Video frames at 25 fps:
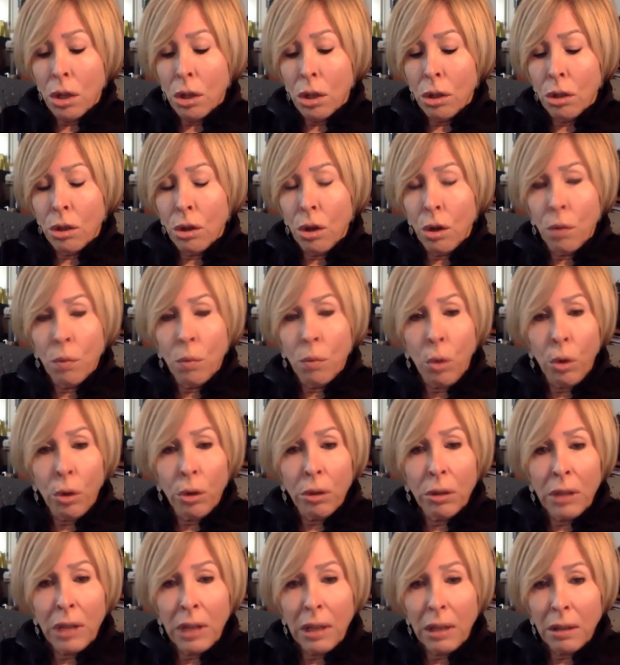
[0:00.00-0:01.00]
no
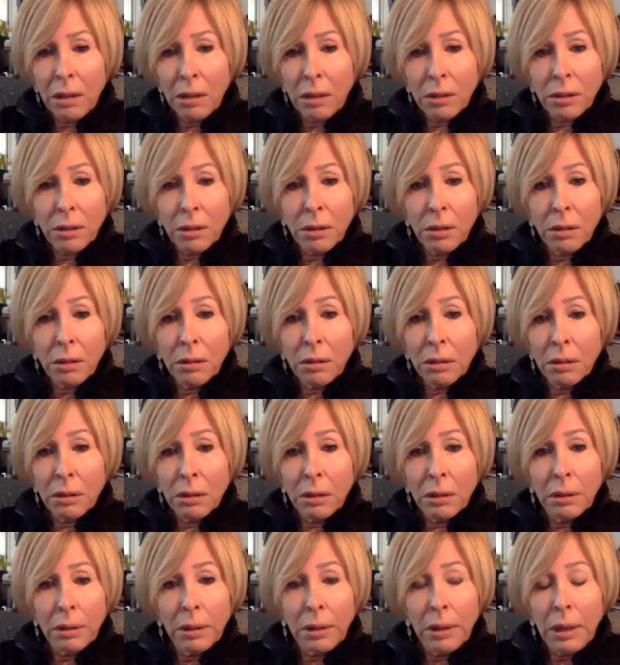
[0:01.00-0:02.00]
moral character,
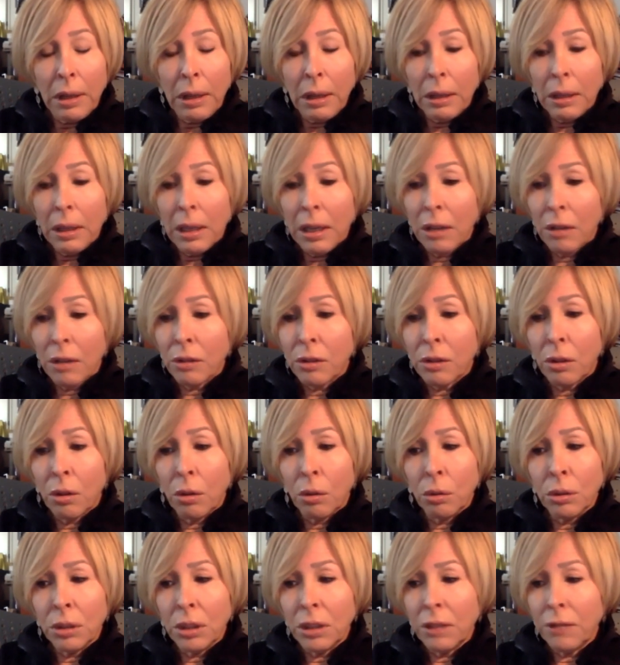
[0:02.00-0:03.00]
cares
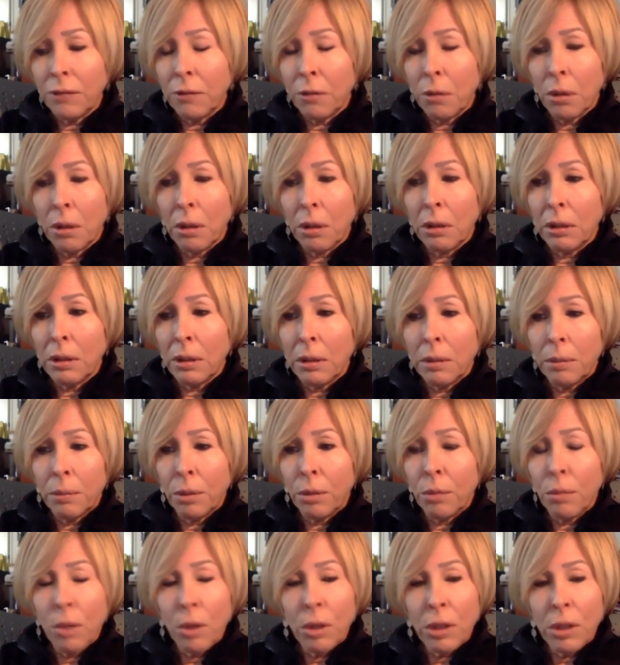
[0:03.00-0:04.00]
only for
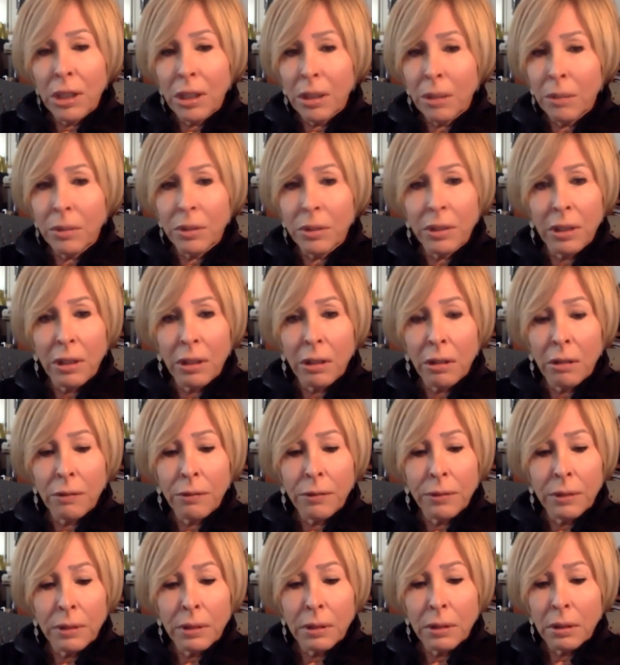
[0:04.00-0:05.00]
promoting
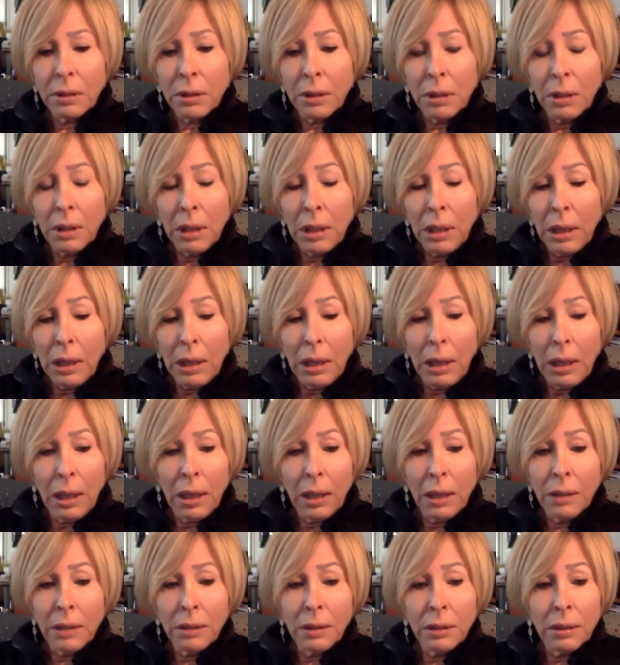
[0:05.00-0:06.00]
himself,
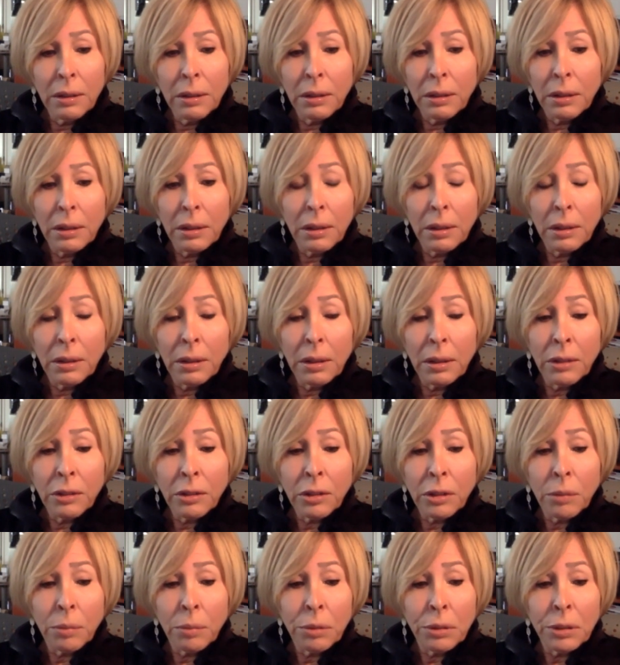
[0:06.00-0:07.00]
and
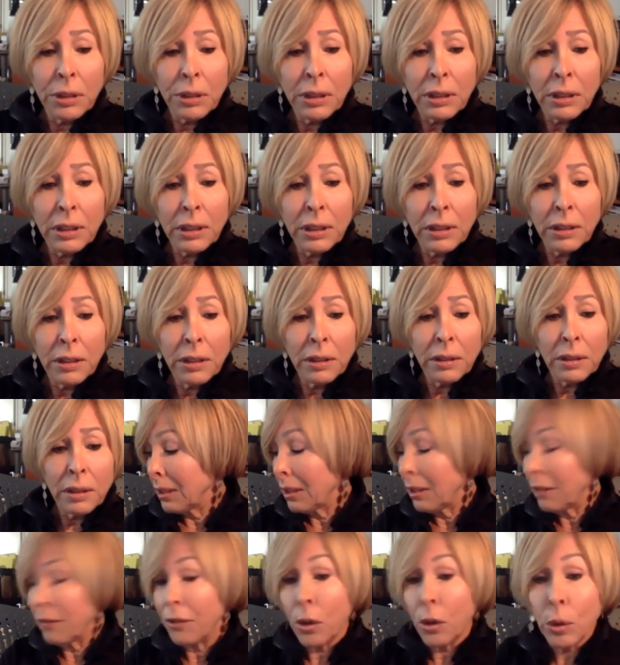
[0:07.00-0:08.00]
is completely
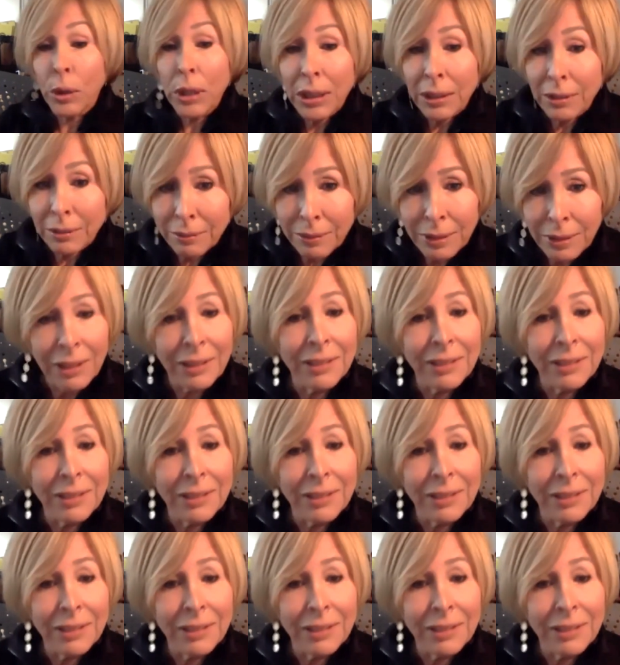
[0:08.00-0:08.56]
a phony.